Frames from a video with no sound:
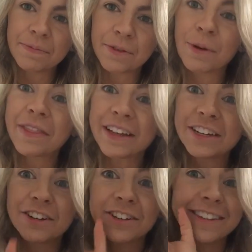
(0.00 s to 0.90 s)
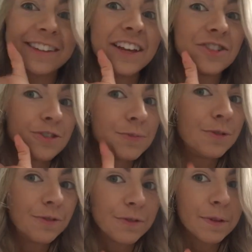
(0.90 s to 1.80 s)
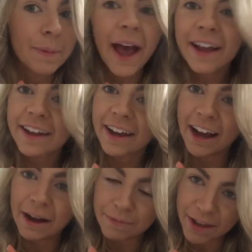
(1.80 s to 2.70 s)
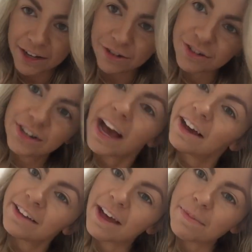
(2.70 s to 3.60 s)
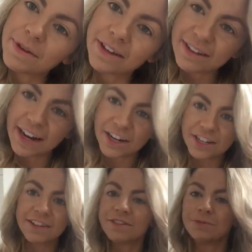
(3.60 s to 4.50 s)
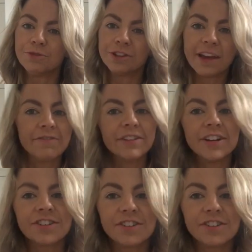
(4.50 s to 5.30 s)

The one thing to notice is I do pull from the back. They just tell you that because it actually gives you more leverage.